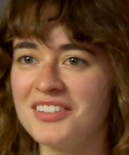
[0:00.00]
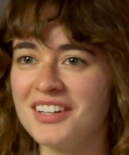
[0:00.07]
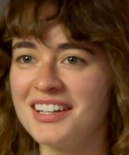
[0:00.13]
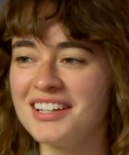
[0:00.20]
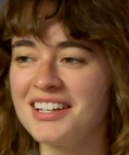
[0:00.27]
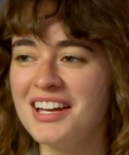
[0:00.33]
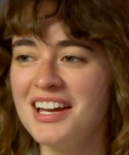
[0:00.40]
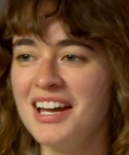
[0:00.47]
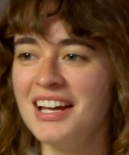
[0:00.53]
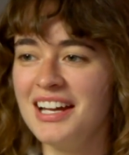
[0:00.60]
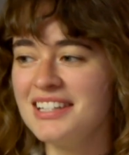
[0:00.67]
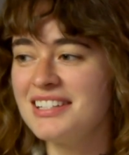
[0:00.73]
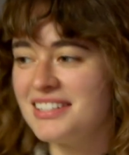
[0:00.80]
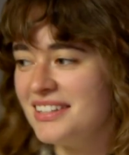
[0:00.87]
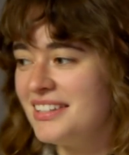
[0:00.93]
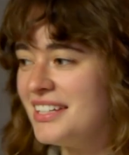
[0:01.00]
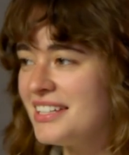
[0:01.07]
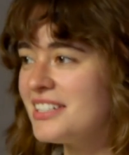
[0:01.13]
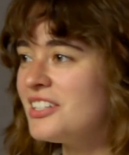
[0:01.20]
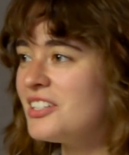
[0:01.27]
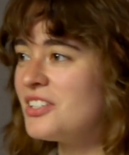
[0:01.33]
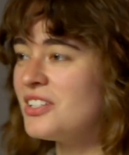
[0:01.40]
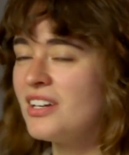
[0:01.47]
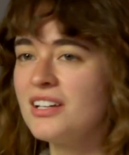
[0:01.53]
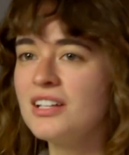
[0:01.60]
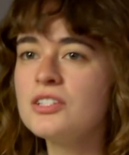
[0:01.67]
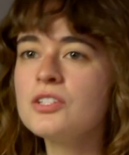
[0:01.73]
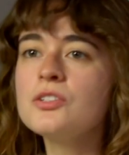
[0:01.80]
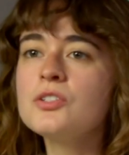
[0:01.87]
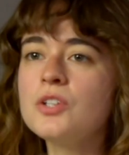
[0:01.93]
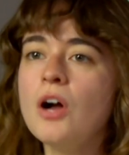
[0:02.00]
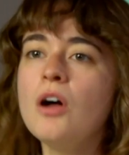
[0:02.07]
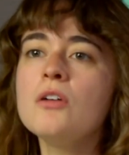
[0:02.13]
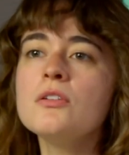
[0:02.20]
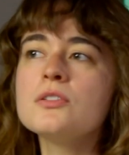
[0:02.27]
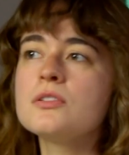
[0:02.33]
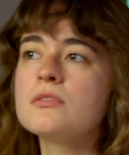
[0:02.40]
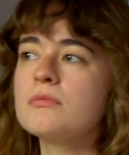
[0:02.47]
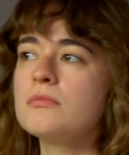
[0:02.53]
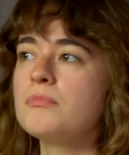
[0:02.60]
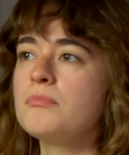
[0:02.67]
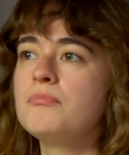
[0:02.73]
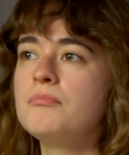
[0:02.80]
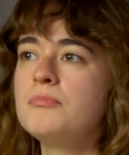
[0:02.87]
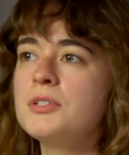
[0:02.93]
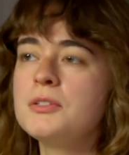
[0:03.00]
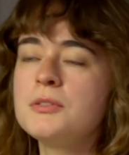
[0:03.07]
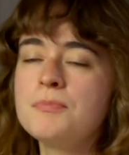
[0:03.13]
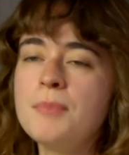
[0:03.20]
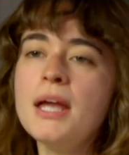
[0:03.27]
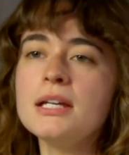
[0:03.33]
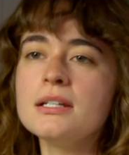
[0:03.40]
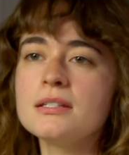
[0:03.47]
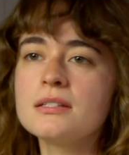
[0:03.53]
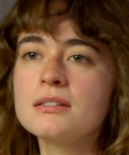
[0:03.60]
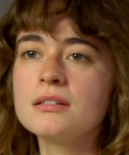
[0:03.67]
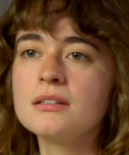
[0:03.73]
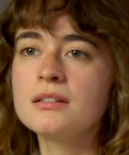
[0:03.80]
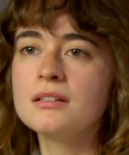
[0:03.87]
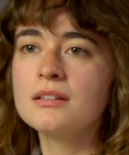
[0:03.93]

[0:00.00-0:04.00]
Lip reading: Like this is y'all's space.